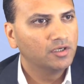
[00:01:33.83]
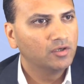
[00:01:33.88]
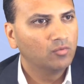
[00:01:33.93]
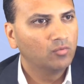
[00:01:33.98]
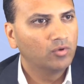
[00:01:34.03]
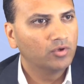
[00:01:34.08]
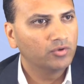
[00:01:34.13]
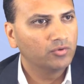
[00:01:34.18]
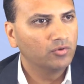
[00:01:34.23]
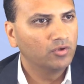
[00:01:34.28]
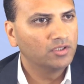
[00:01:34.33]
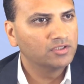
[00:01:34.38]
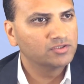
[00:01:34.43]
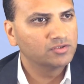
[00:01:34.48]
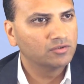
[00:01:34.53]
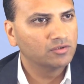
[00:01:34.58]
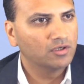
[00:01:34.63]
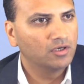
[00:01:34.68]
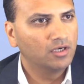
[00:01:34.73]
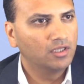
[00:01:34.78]
what you
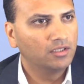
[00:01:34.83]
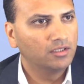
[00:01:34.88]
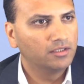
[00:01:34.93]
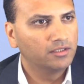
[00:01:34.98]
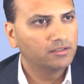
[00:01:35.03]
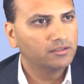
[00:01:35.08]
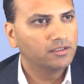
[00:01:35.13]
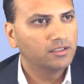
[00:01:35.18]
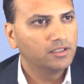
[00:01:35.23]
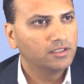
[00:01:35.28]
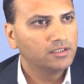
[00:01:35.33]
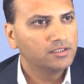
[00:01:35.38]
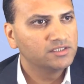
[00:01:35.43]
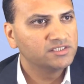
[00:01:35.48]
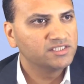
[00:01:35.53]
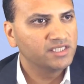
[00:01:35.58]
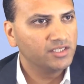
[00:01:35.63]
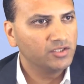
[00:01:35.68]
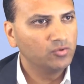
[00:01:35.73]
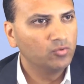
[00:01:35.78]
also call it
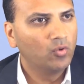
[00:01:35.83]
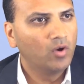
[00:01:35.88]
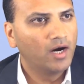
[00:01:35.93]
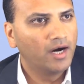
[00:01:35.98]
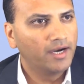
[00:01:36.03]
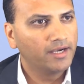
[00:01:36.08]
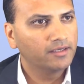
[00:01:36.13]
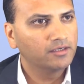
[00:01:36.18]
CUI,